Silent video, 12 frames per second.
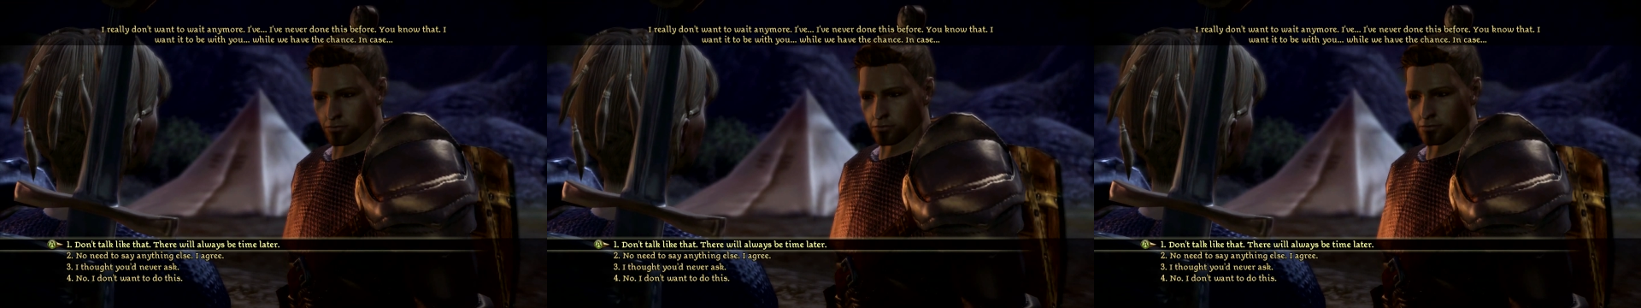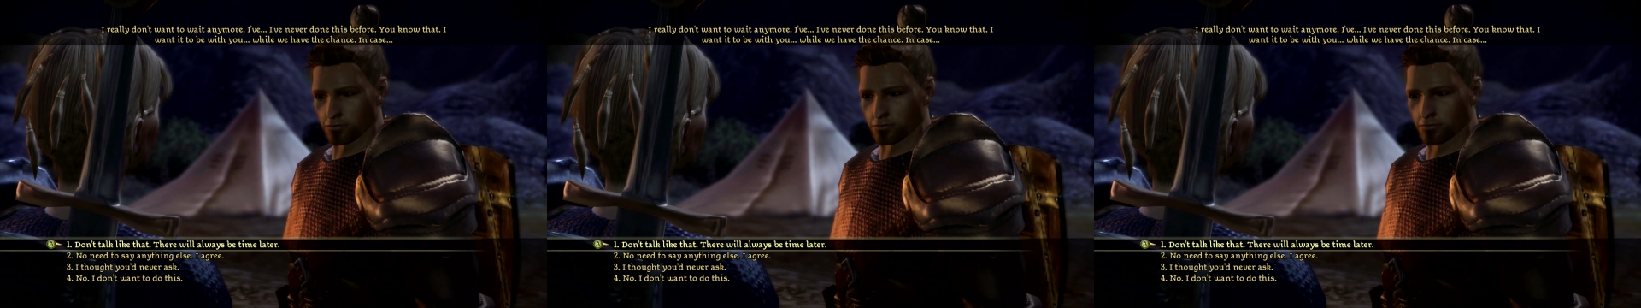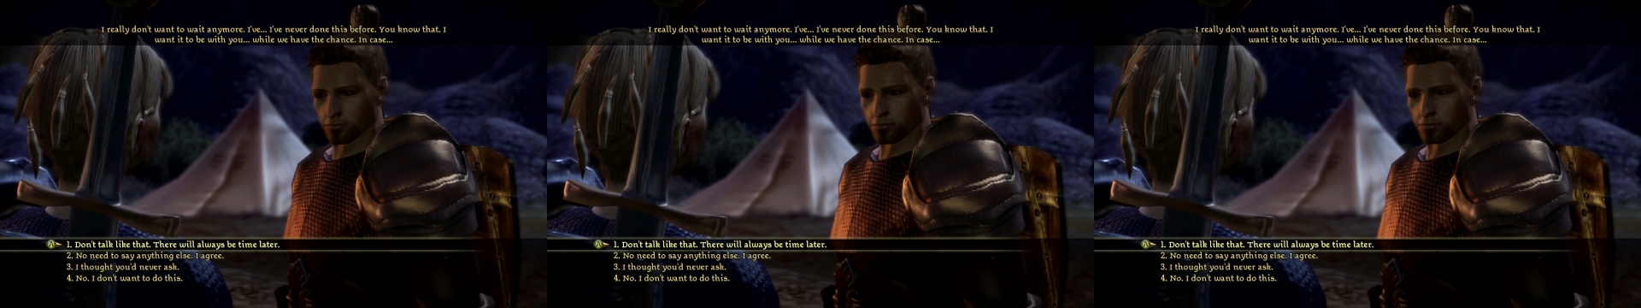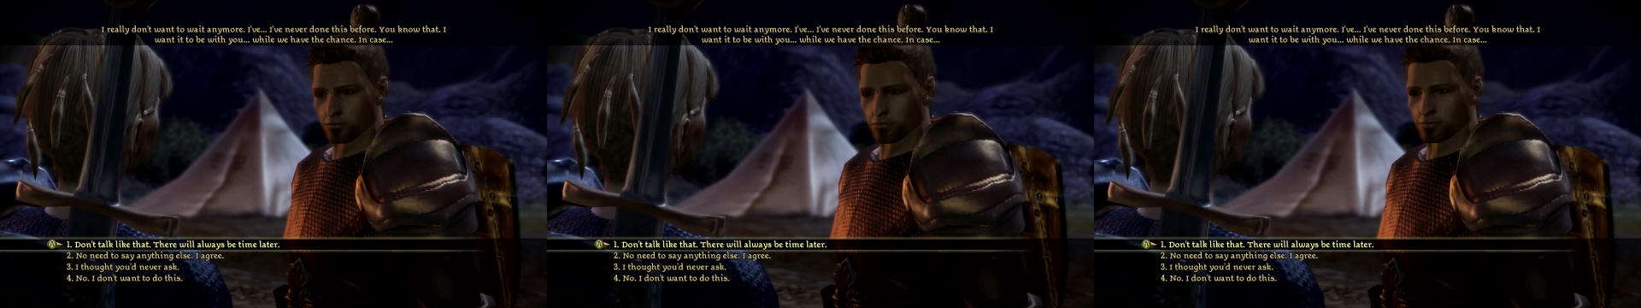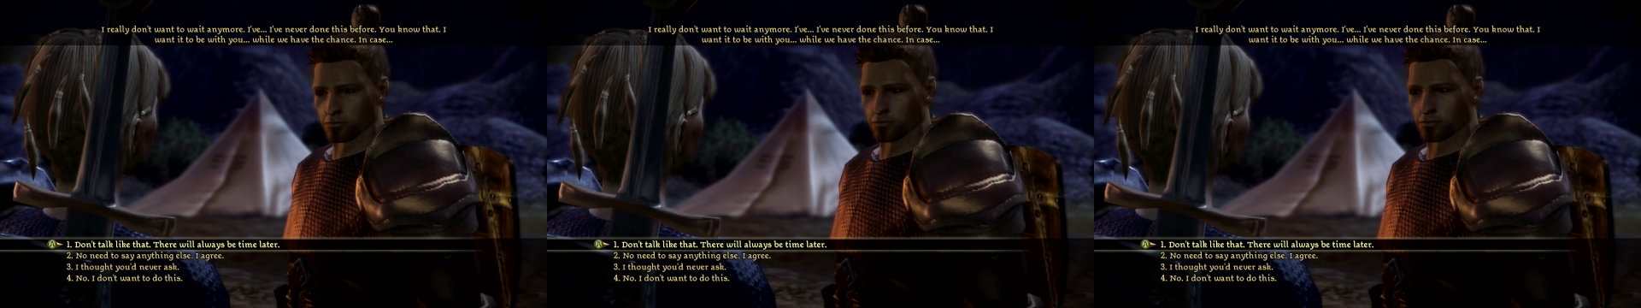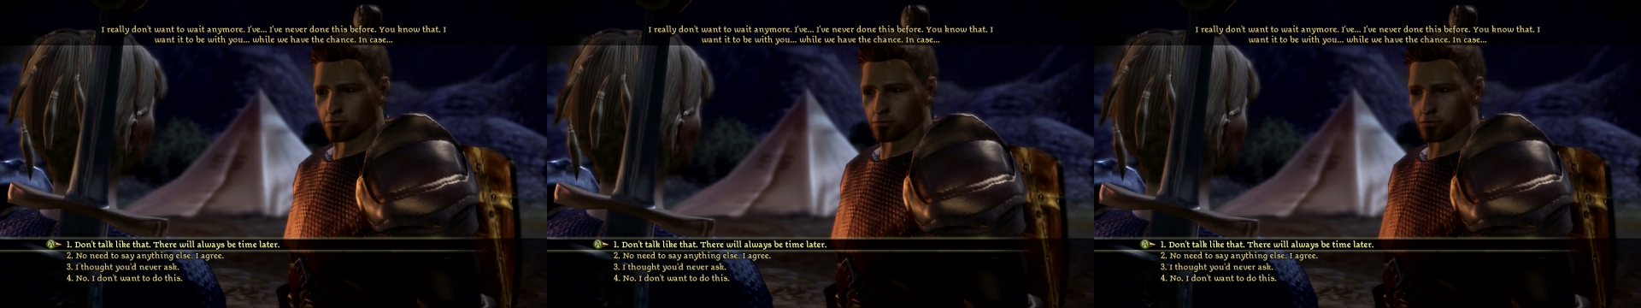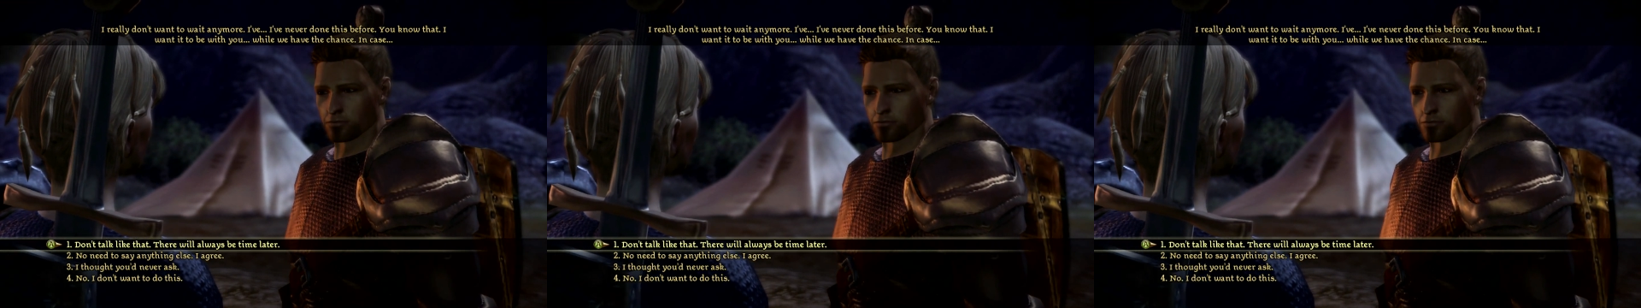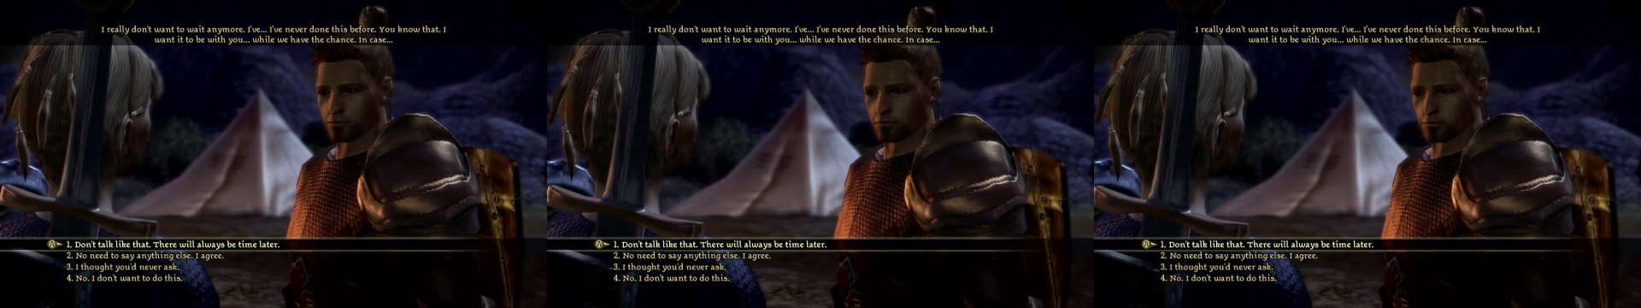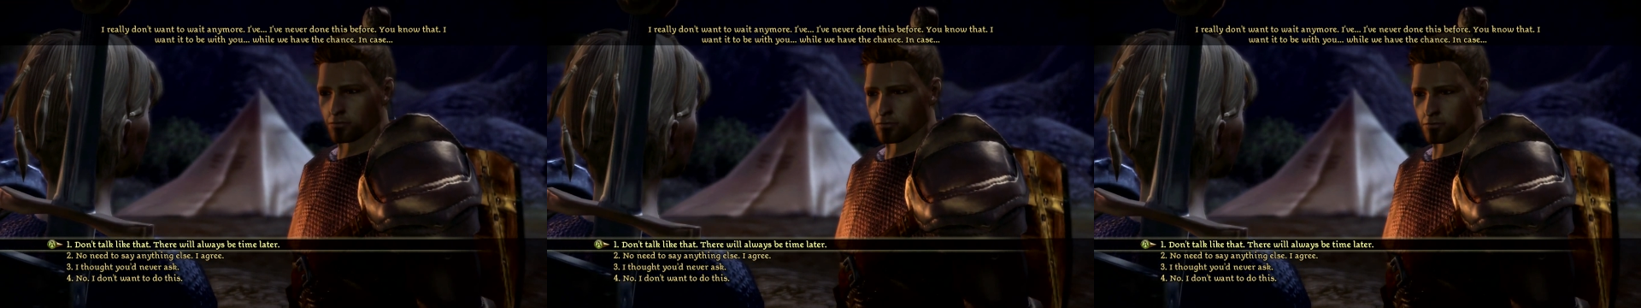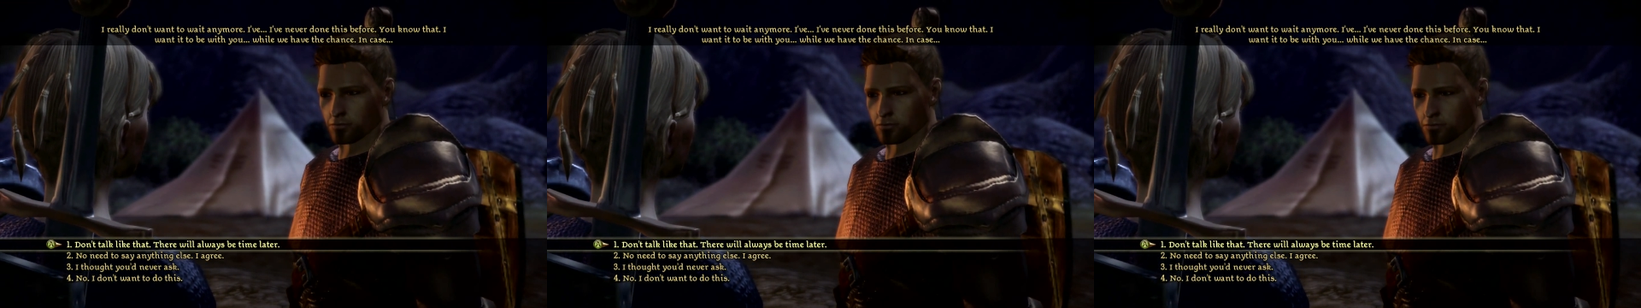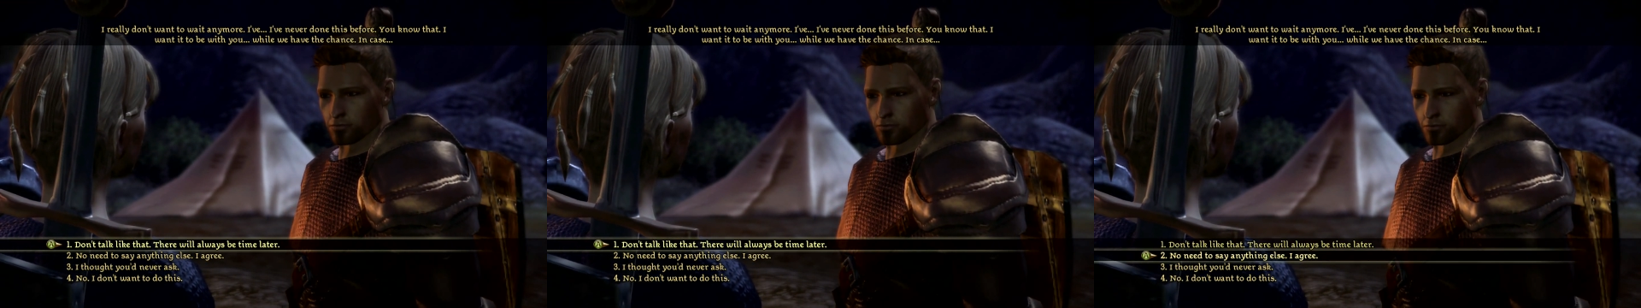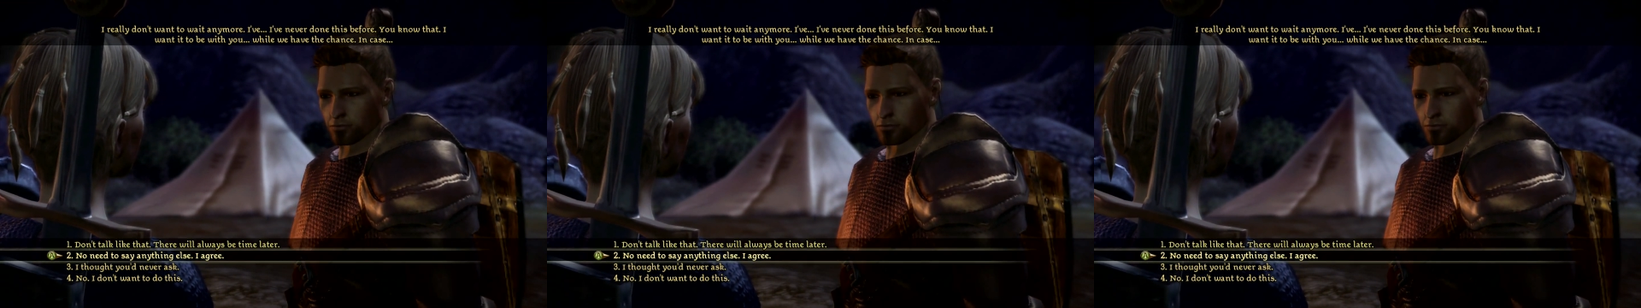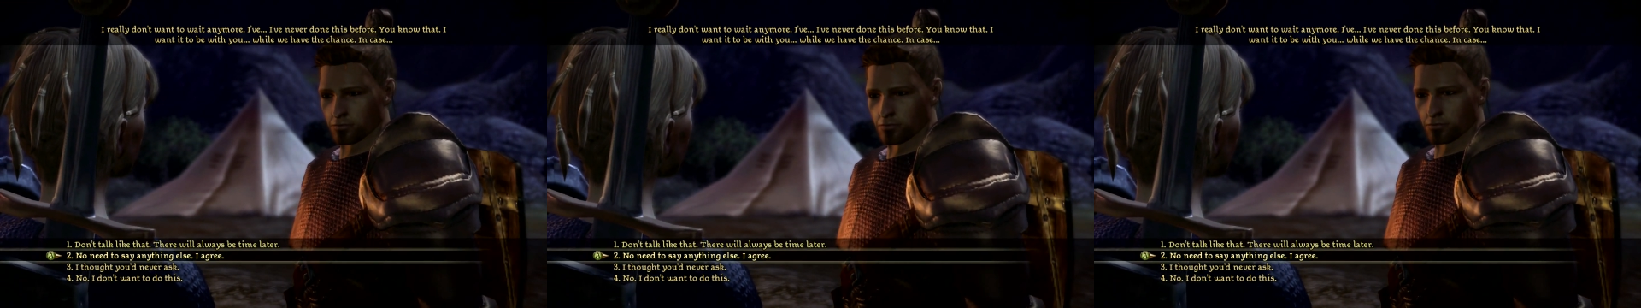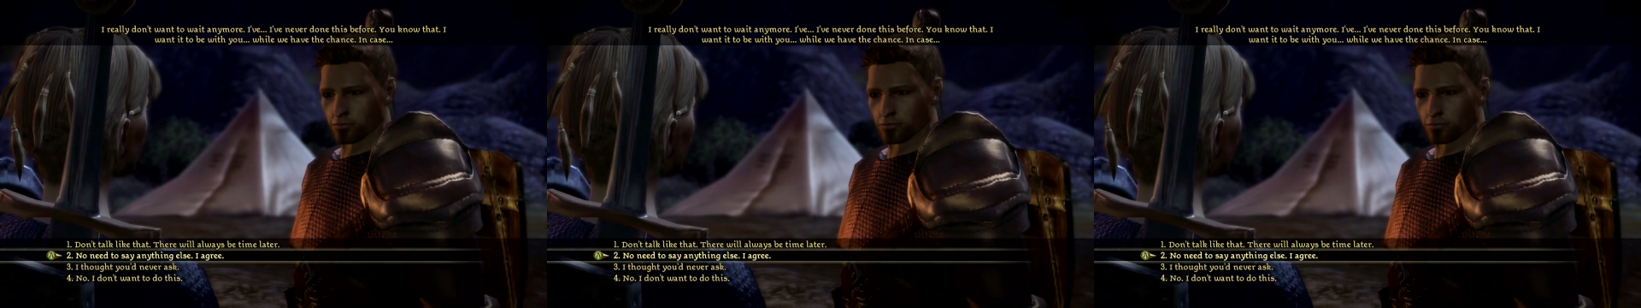(silence)